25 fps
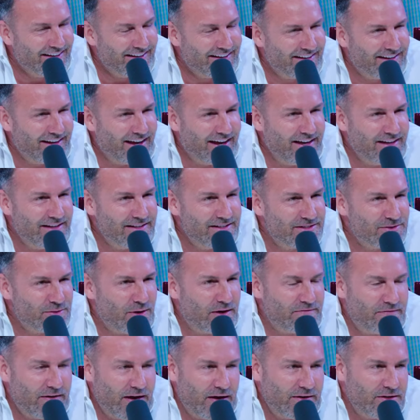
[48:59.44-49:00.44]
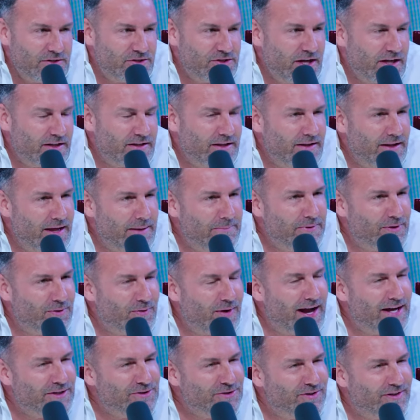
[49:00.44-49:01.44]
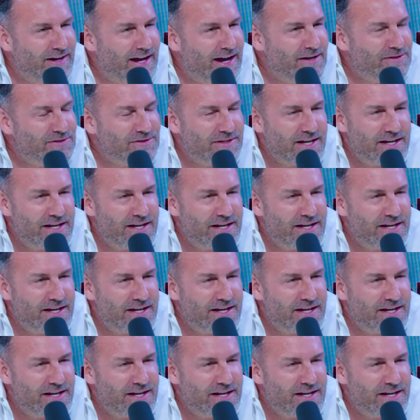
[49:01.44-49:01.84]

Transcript: Okay. So I found a check that let me crash your house.